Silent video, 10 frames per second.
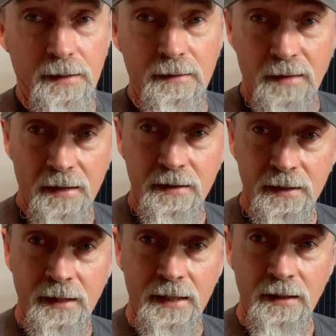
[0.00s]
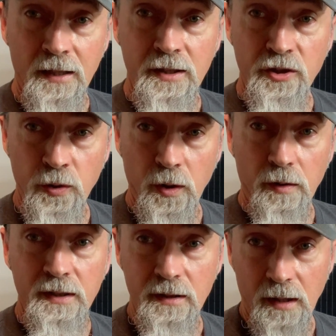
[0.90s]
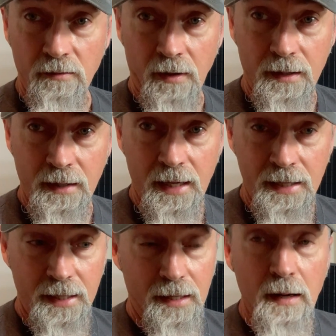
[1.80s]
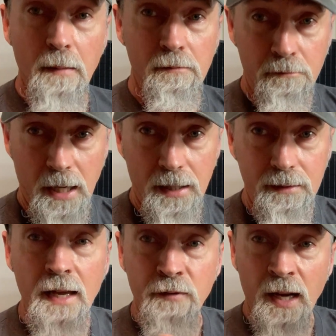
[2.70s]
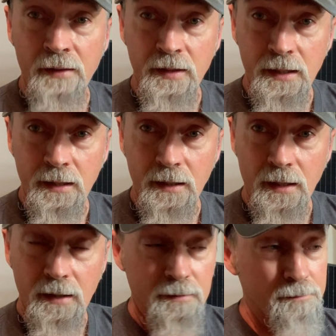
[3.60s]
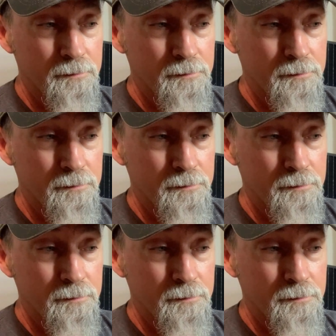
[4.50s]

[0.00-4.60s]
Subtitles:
Yes, this has lots of sugar and stuff like that in it, but if you have the